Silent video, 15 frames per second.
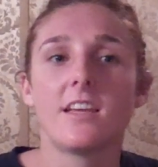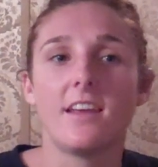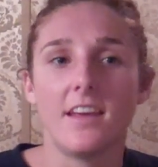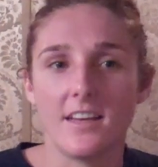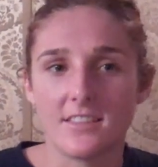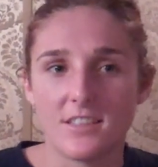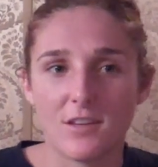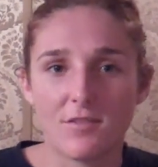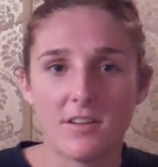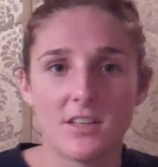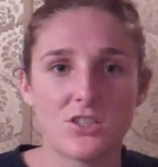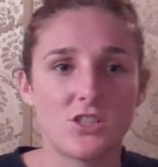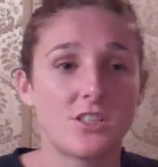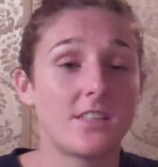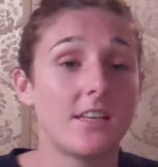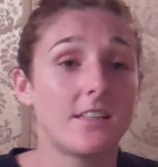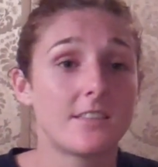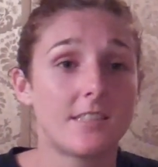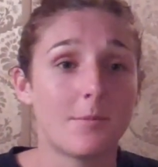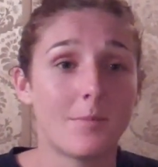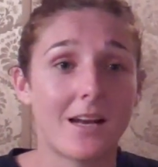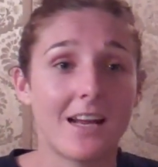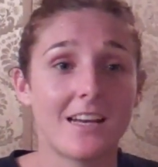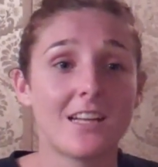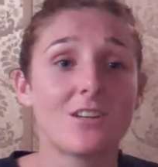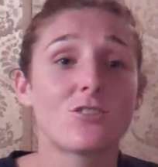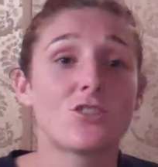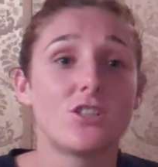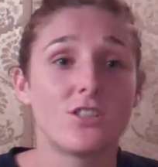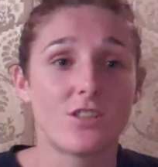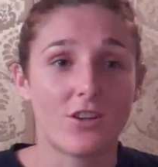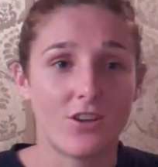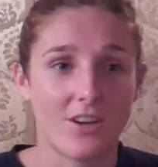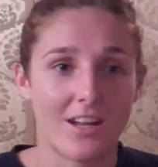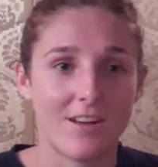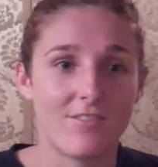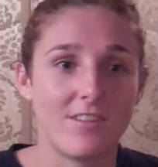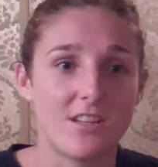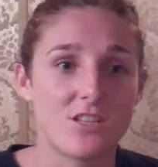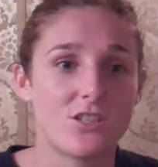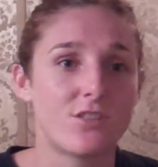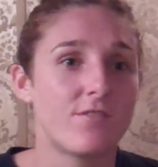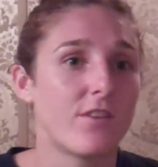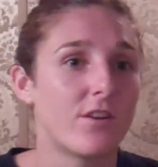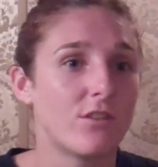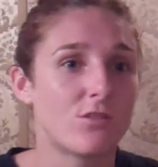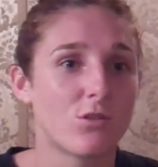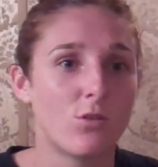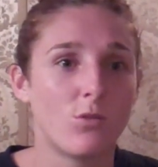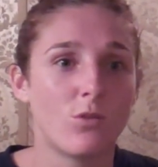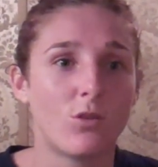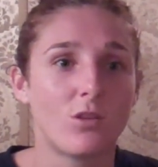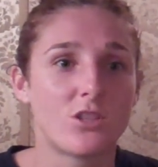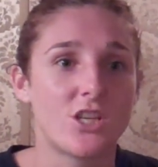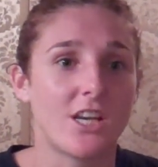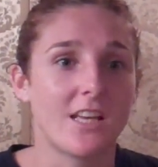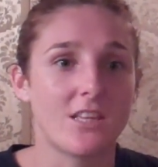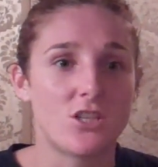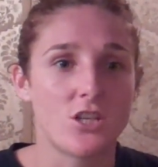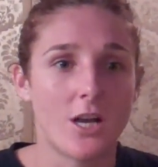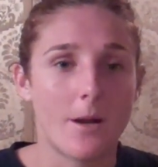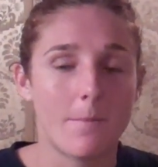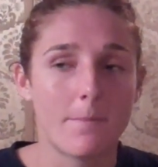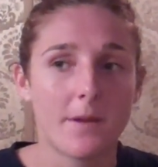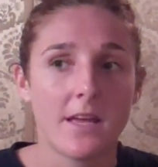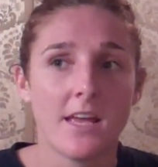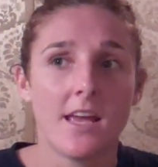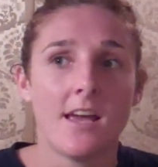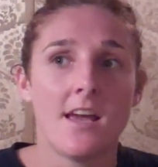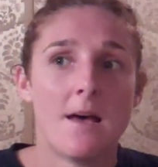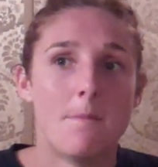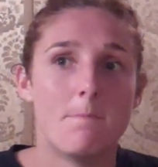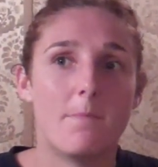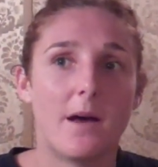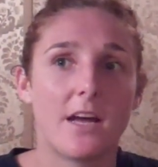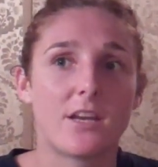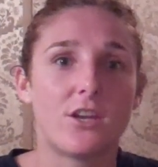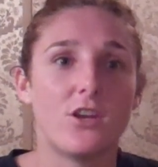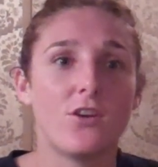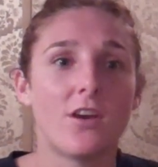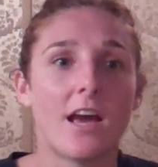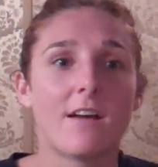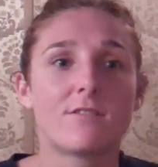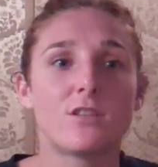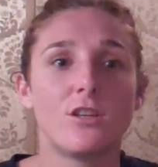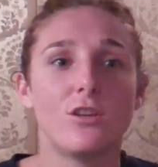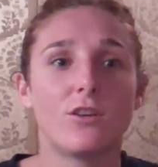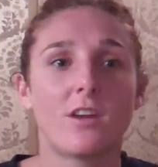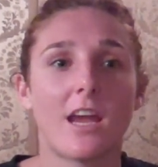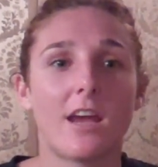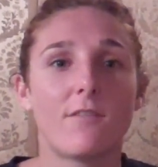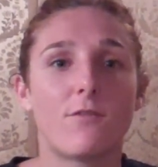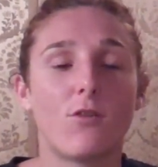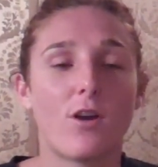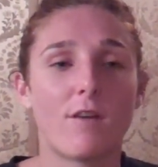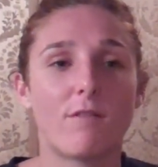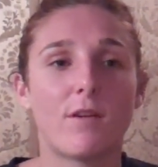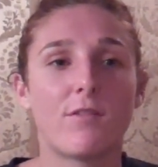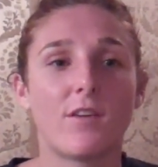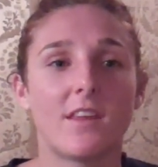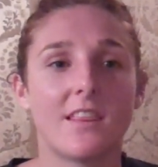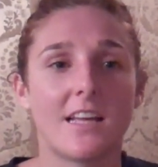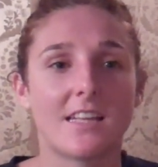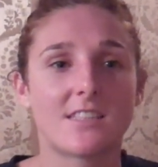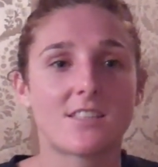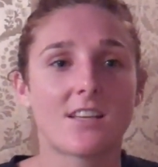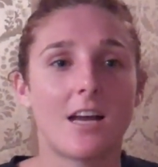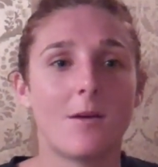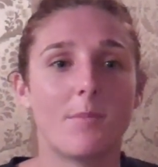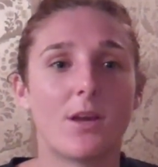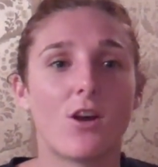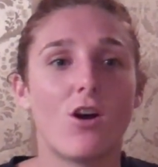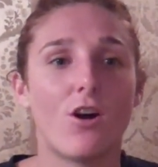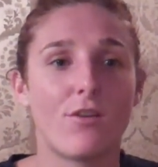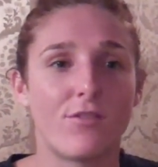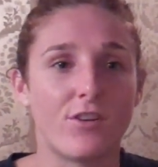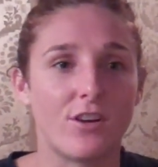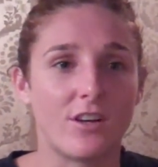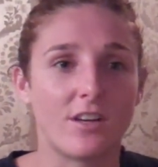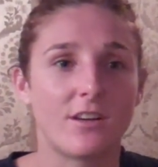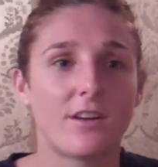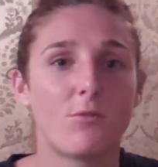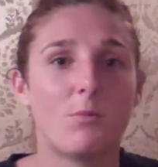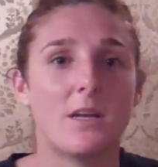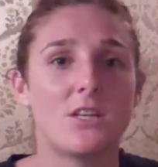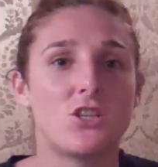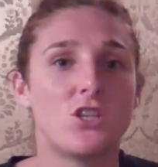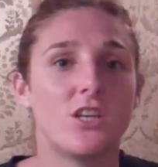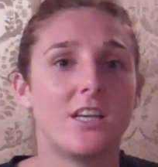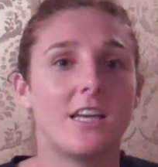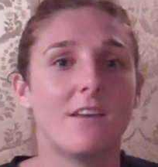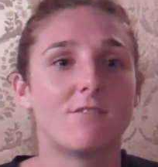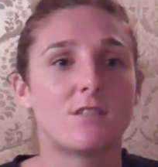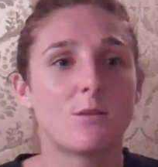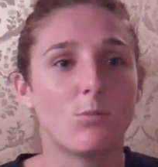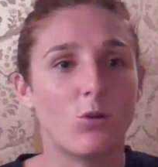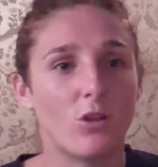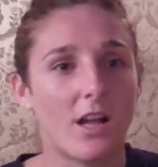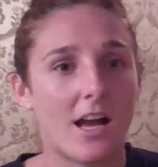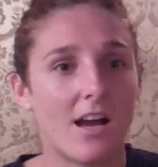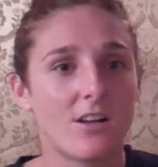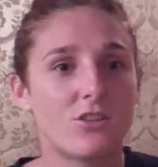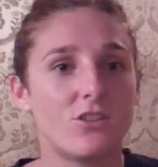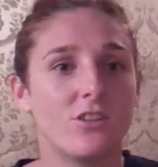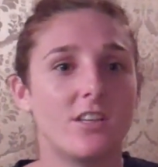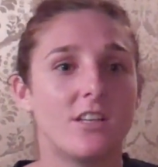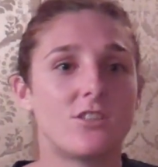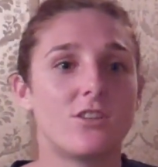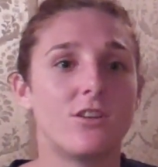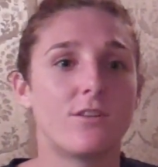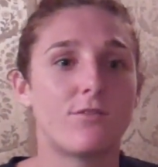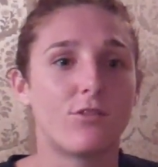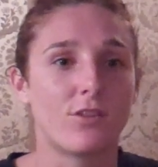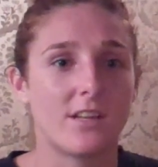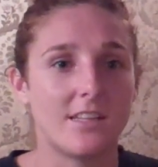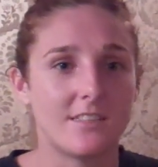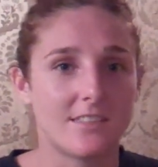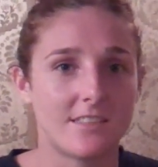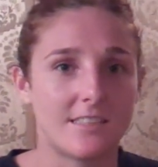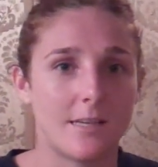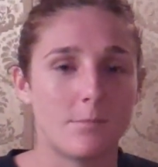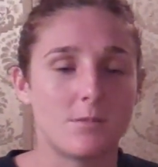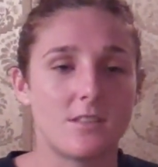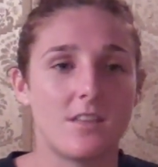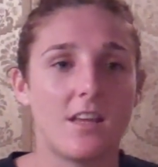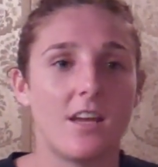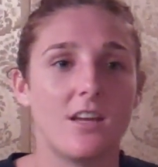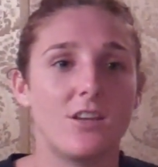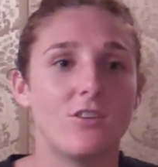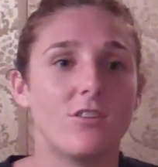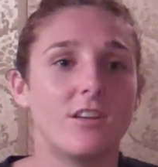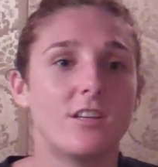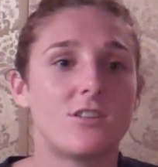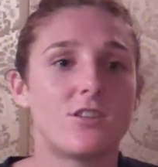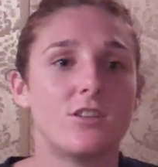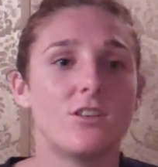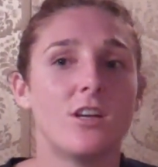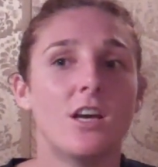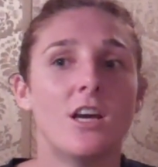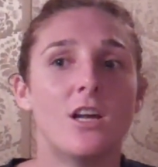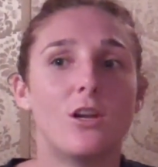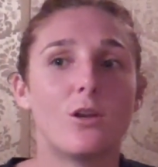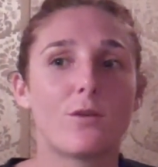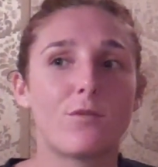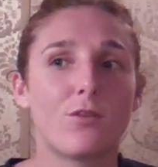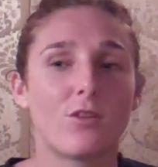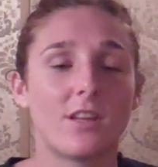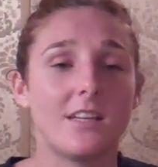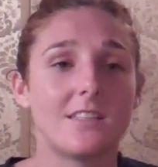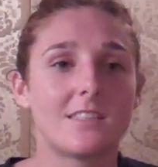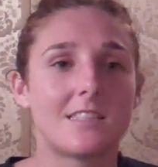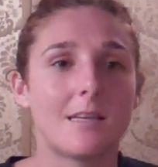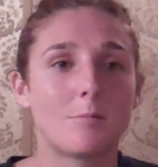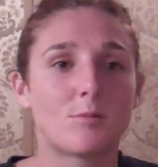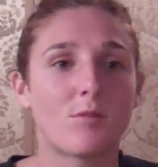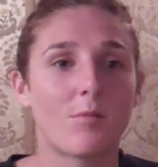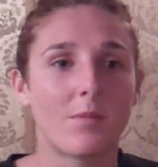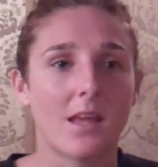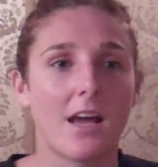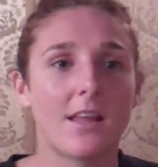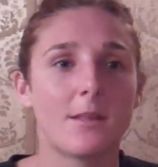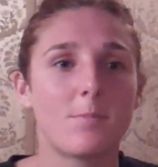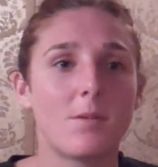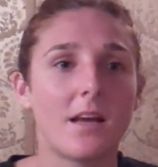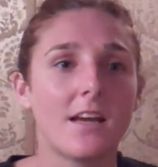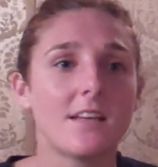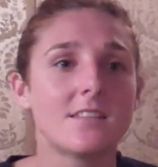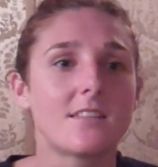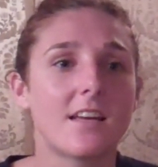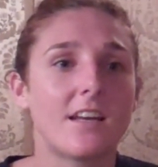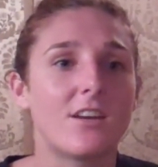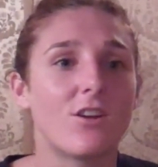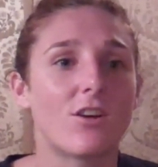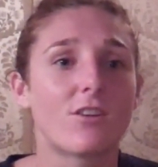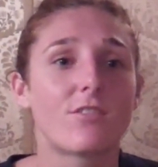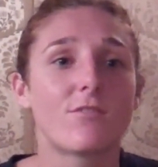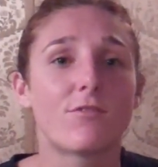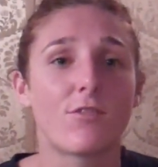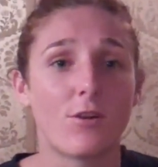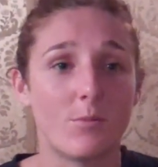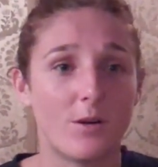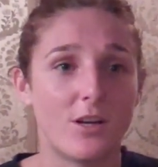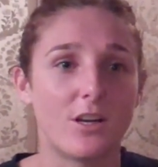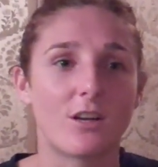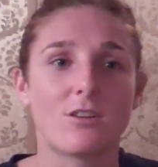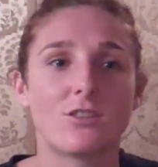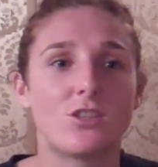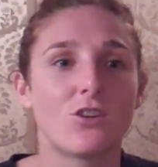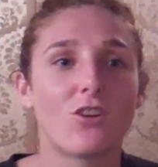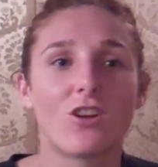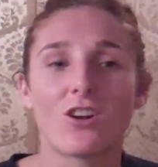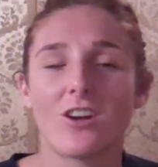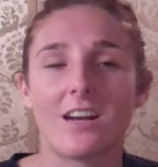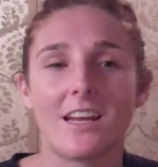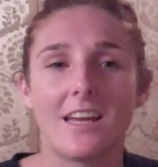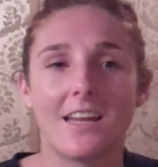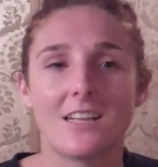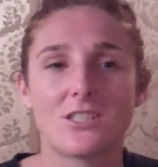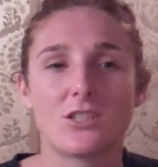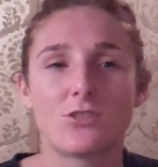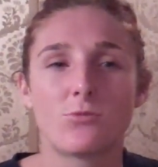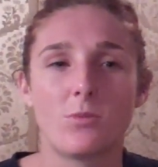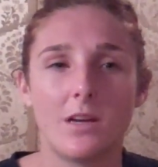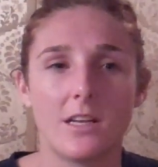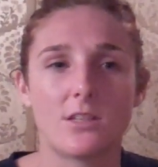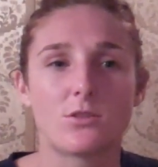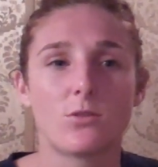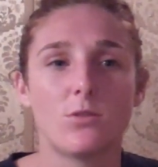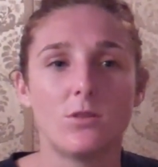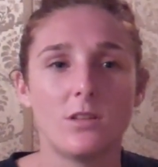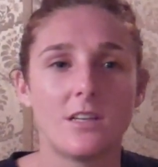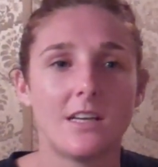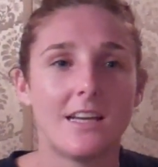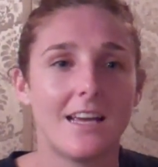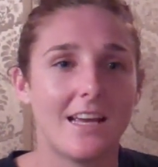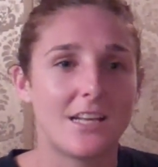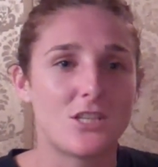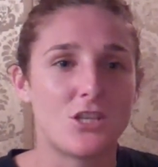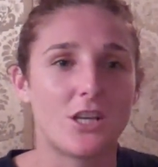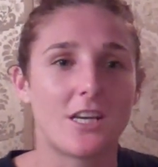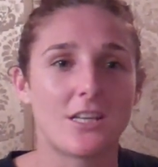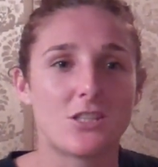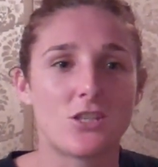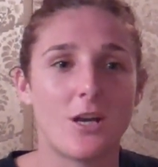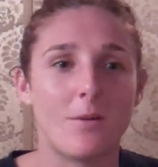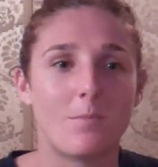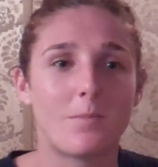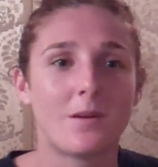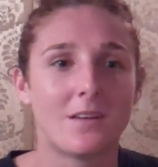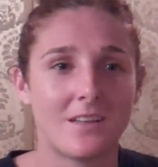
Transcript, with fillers: yes, definitely she's intimidating because she's a good athlete. She's very tall, she can jump, but you have to look for everything that's coming off her. When she gives the ball out, you need to look for the intercepts there. You need to look for the intercepts from the other players and not from her because you're not going to get it. She's really tall and she can jump.